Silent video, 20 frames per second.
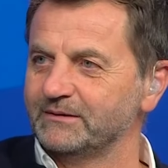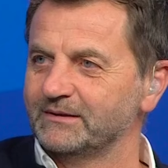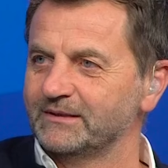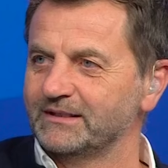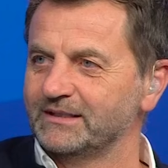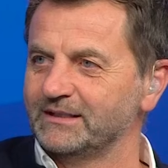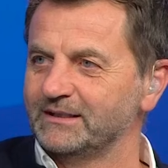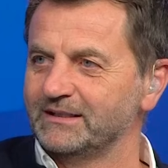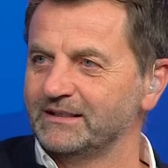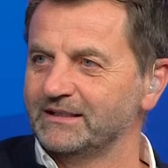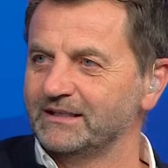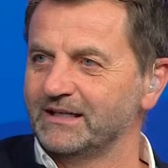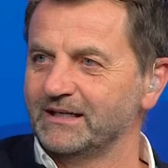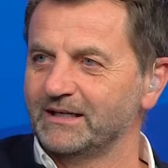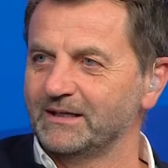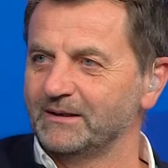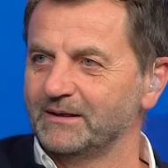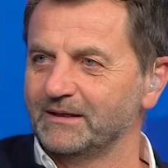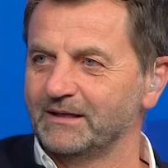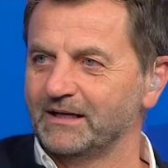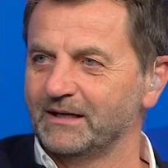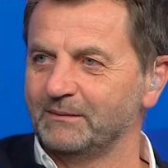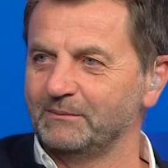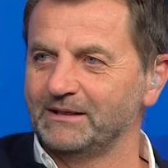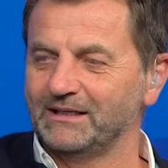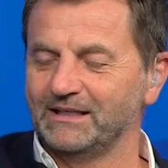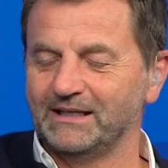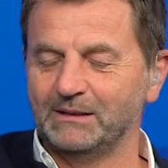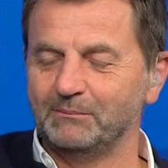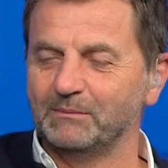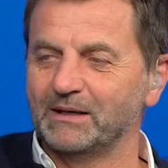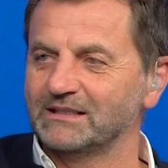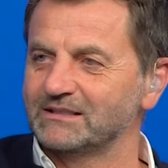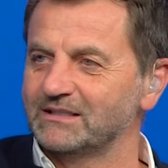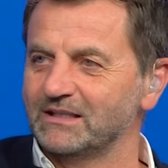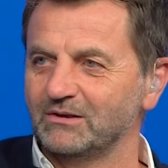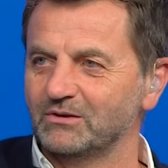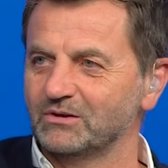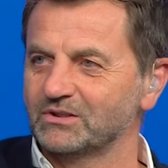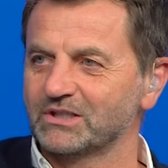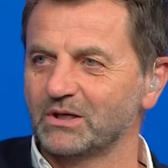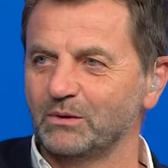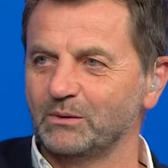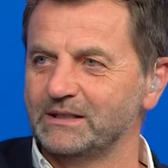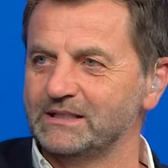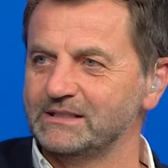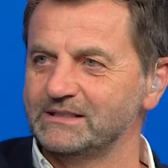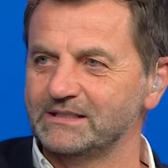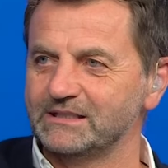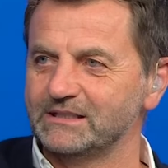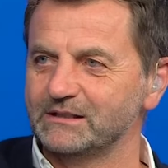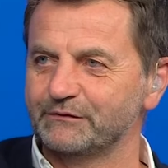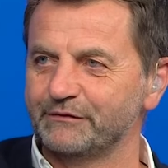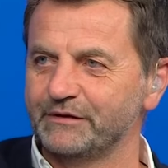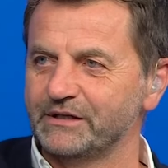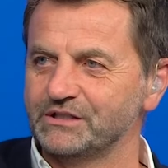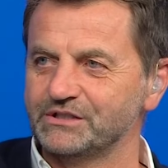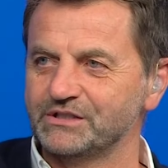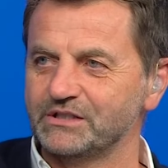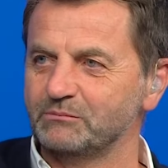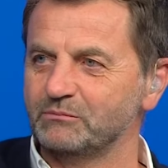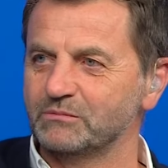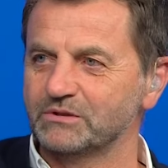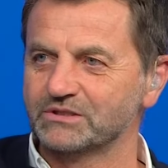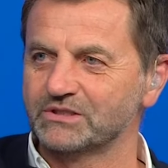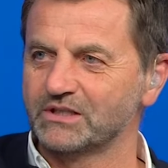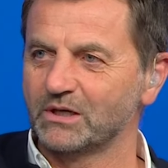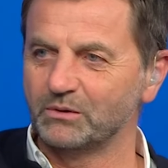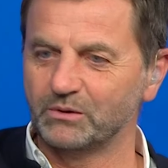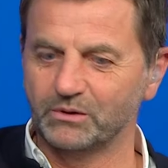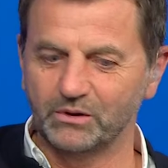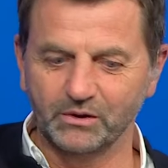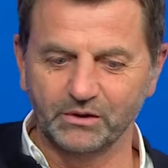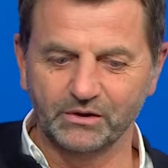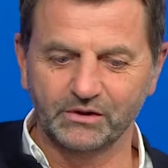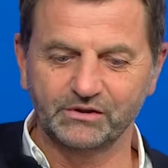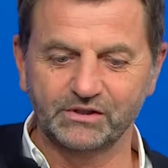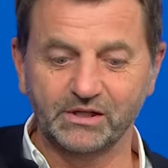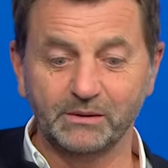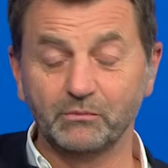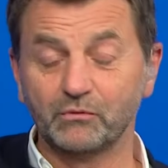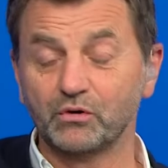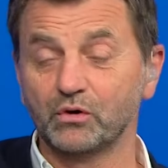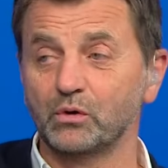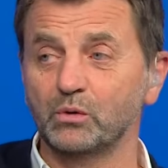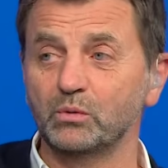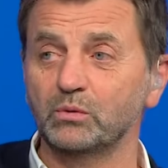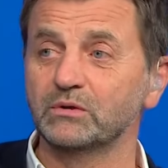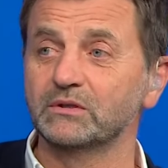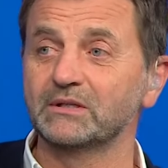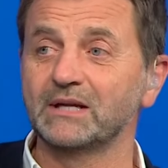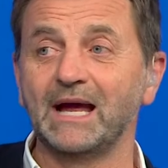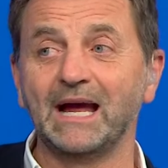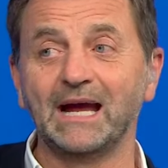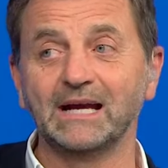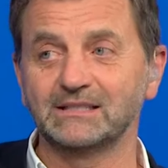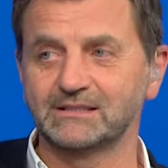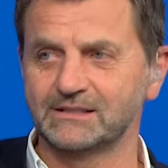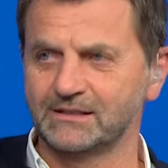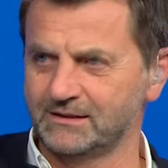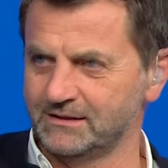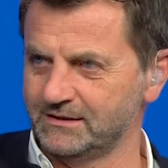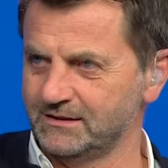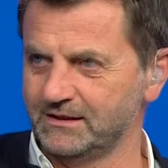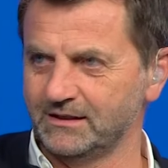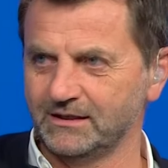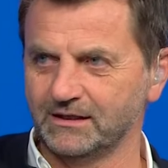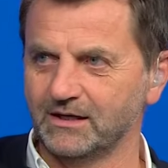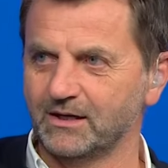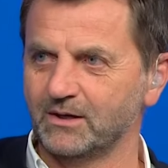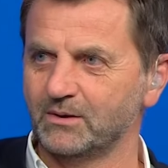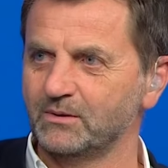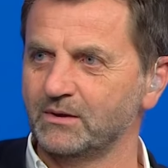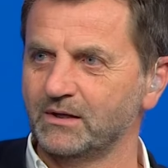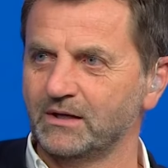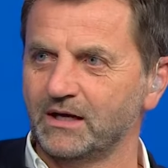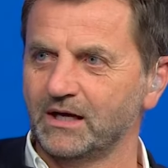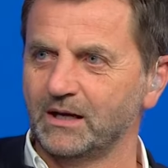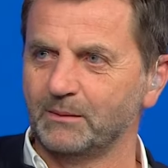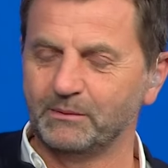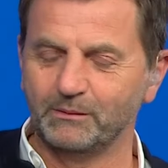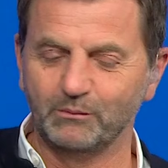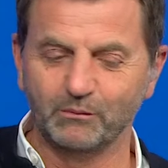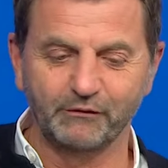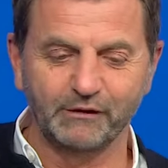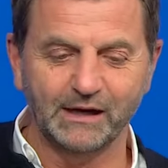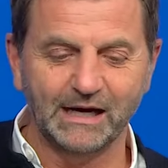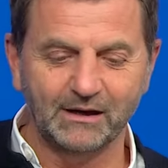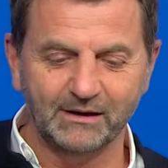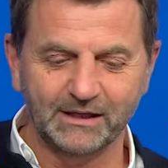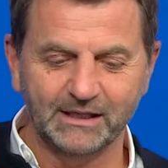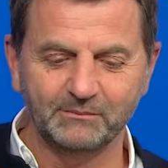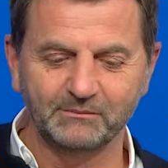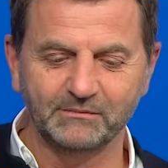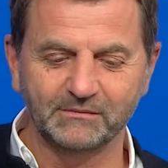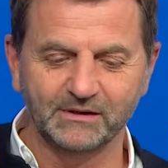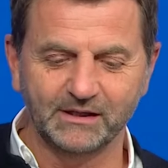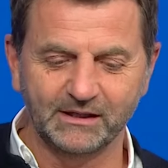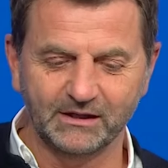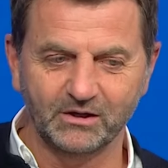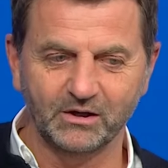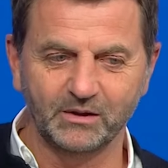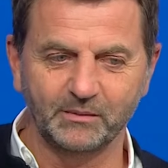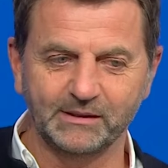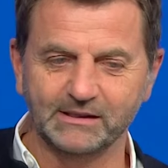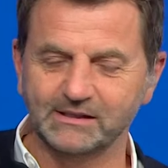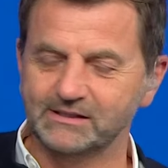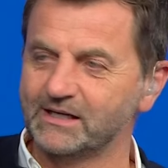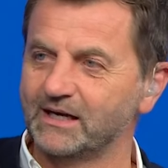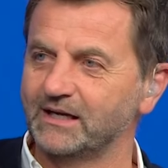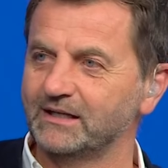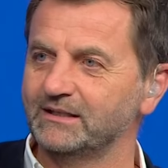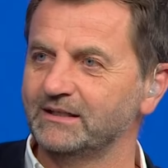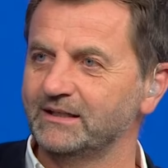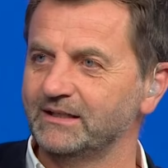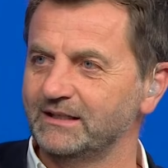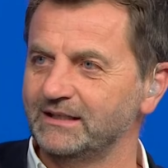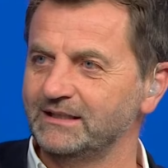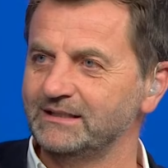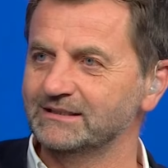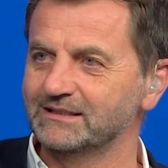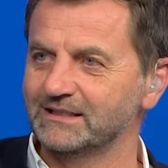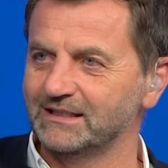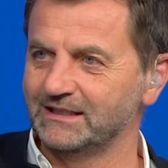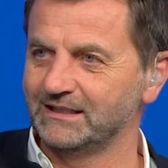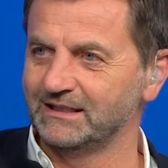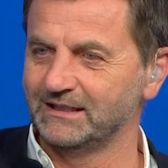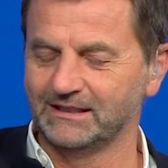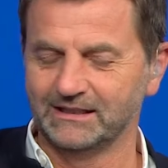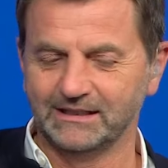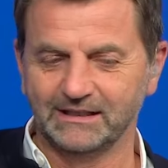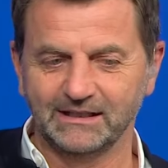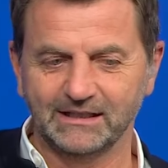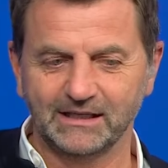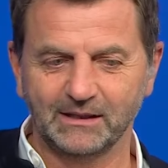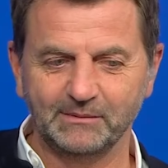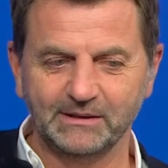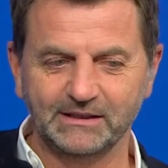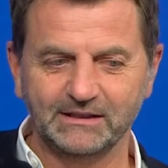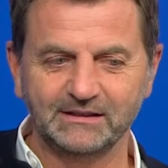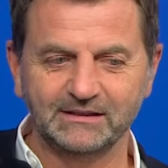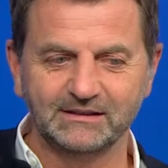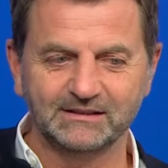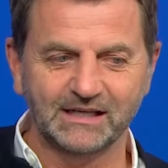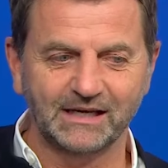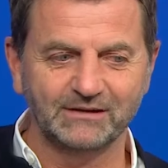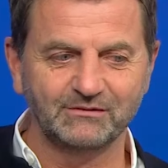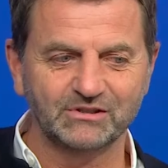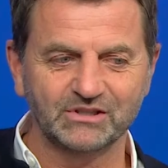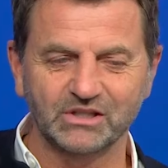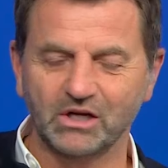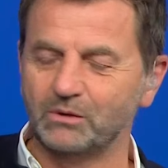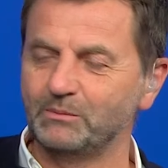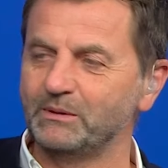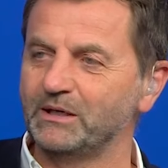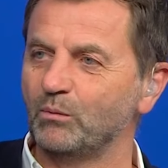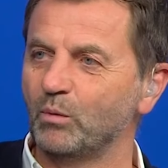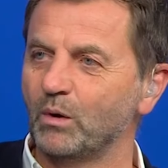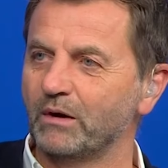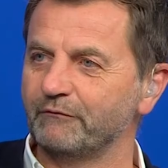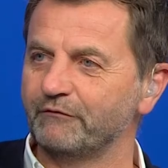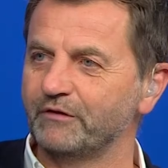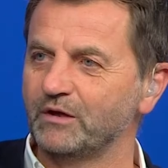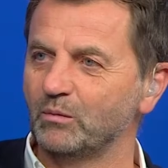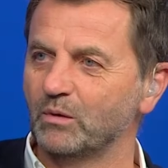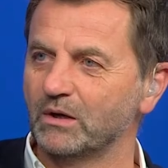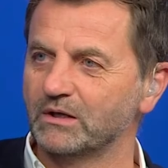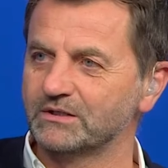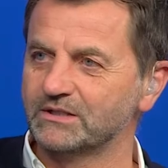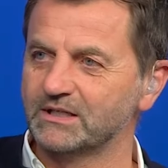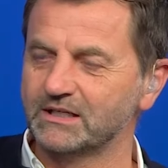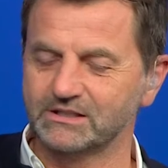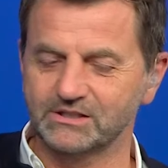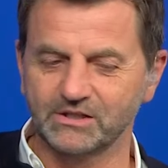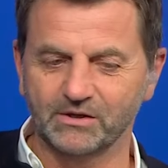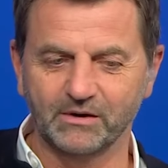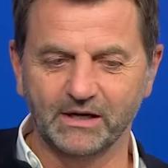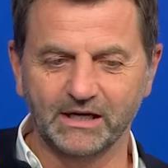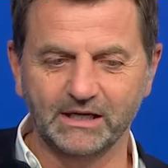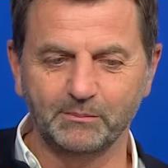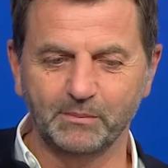And he makes it look so easy. His finishing was so good. Tim Krul was excellent in goal. I mean, without him, it could have been 10 easily. I mean, he saved so many 1v1s there tonight.